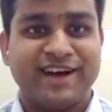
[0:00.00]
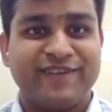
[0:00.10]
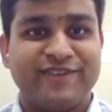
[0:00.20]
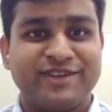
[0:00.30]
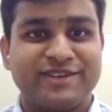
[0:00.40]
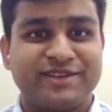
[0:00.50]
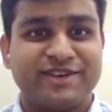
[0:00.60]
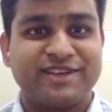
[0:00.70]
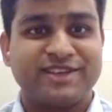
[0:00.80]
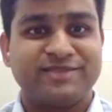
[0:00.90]
I've re-
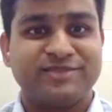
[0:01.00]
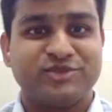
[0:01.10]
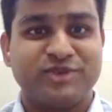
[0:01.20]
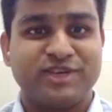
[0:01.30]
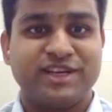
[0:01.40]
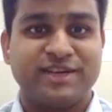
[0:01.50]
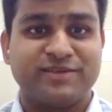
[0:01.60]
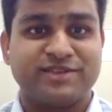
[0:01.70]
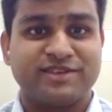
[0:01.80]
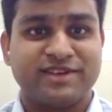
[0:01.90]
revised them so many
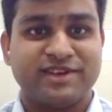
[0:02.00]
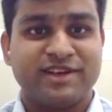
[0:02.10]
times.